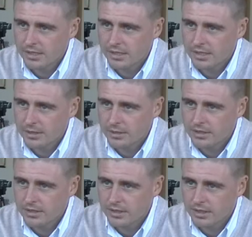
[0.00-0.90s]
So it
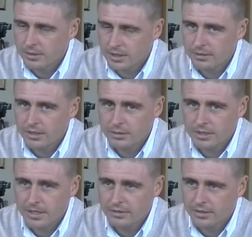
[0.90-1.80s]
was
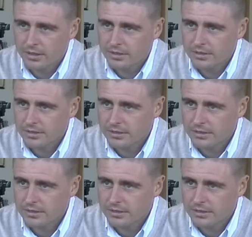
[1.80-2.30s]
a bad fall.